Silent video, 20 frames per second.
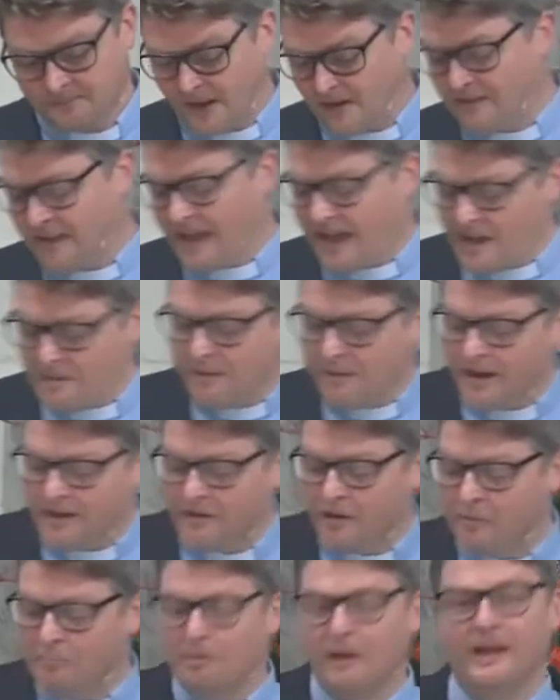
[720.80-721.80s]
Okay, it might
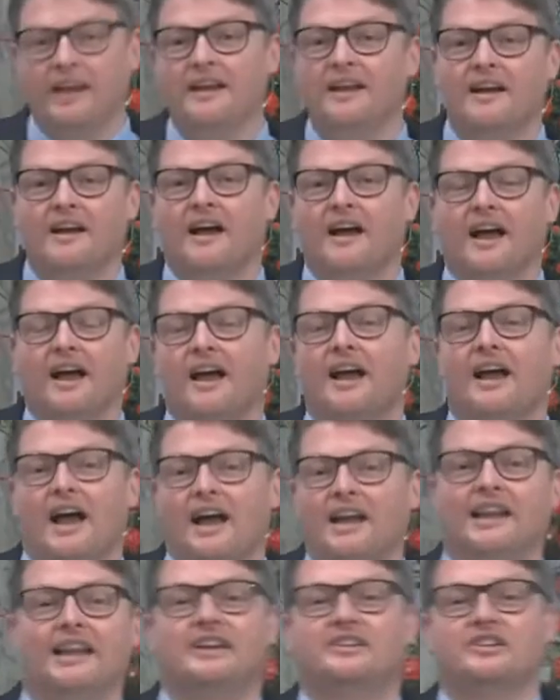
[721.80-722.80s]
not be uh,
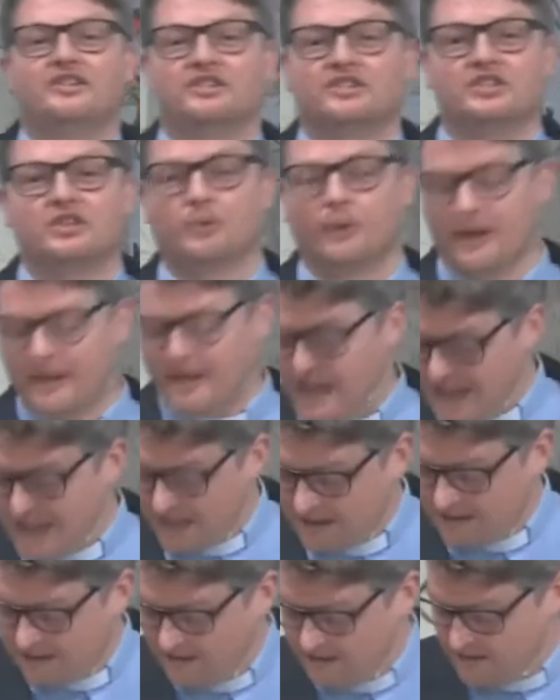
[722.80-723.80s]
allegiance to a
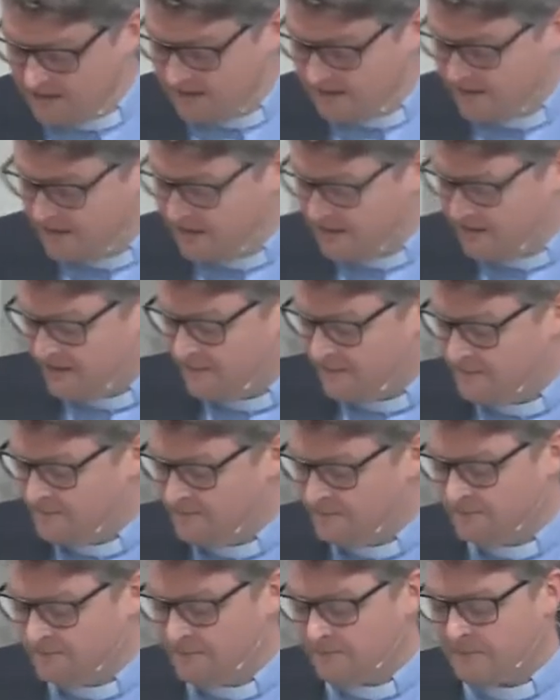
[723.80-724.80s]
king,
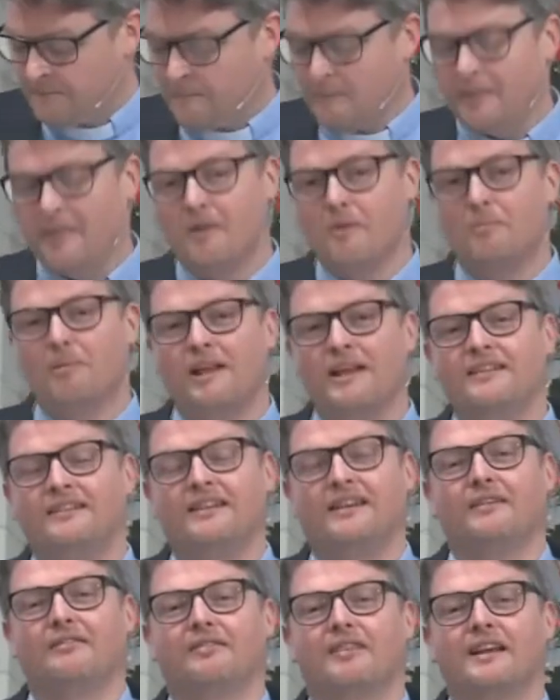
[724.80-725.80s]
but there are
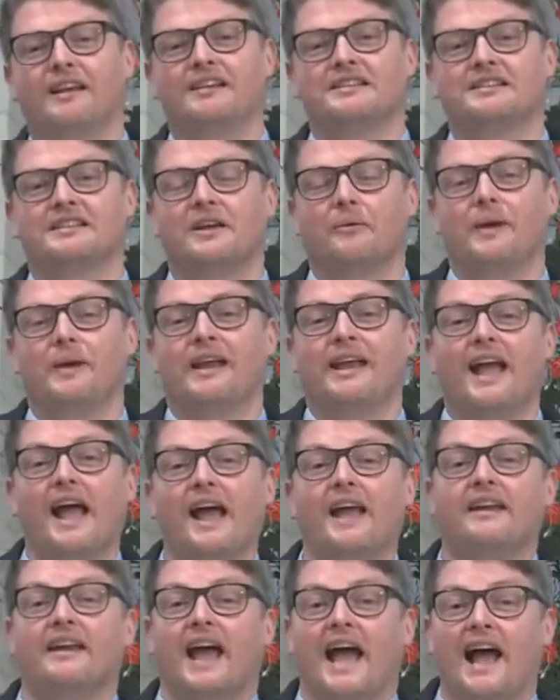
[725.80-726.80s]
plenty of things that we
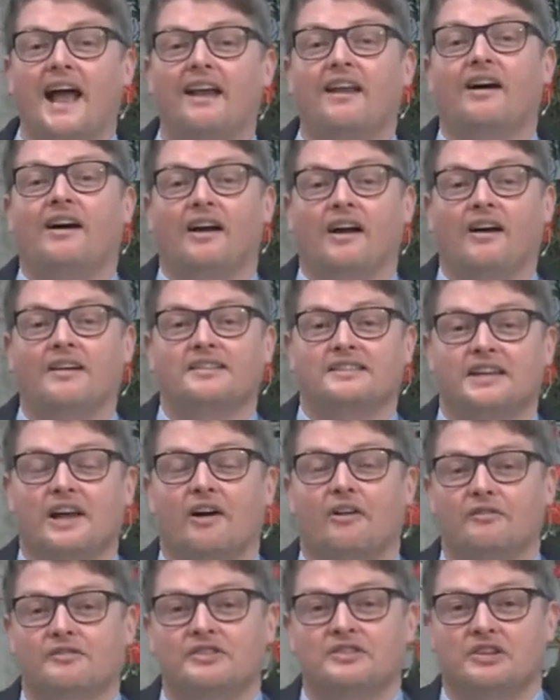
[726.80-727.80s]
can ally
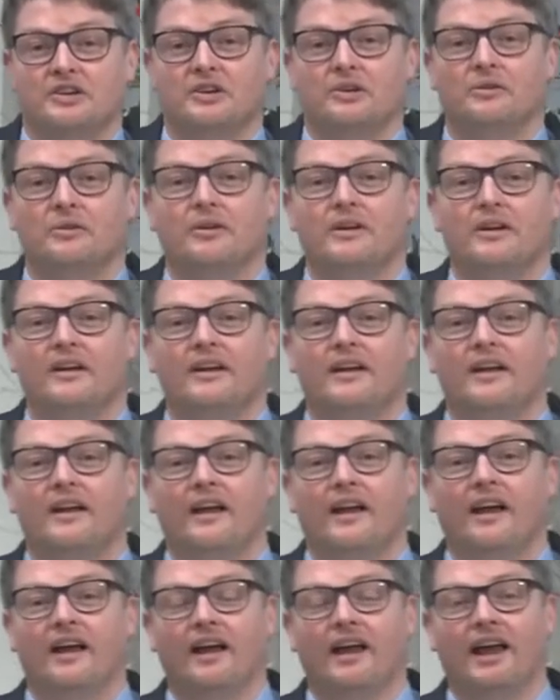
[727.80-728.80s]
ourselves to
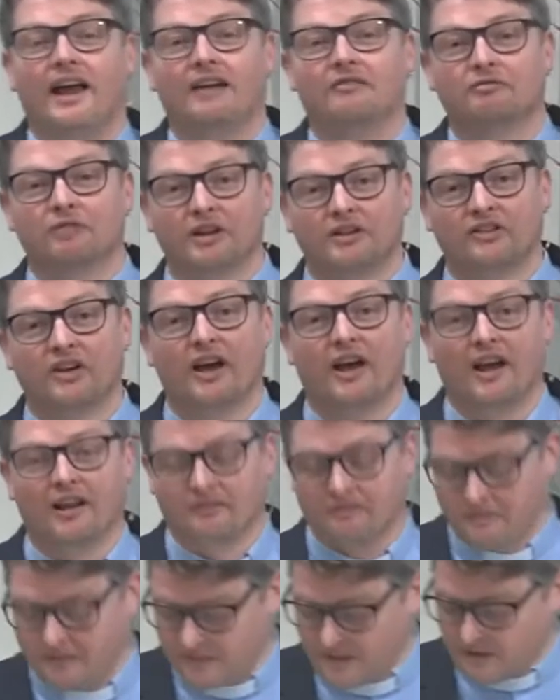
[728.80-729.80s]
uh, in
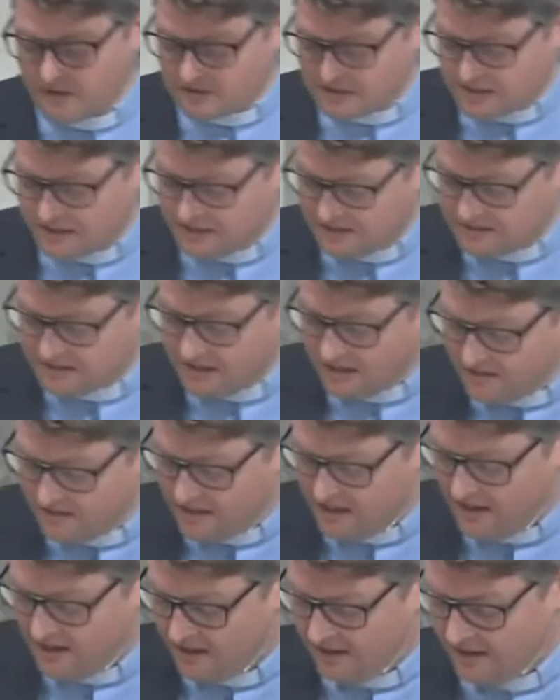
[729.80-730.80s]
return for those things, aren't
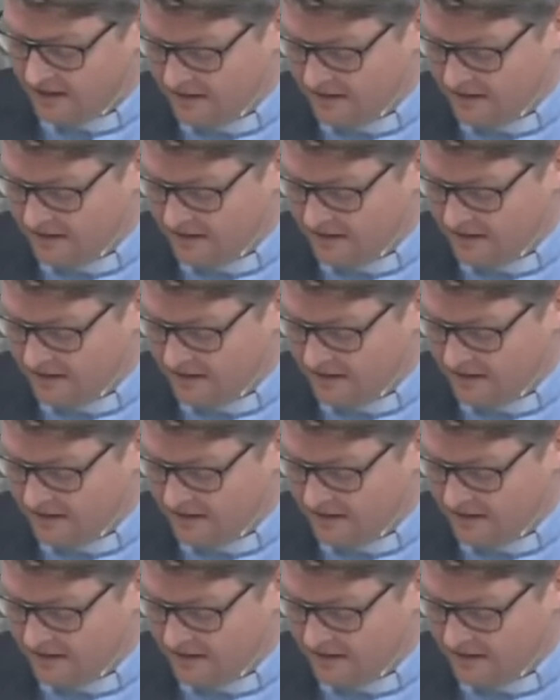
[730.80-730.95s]
there?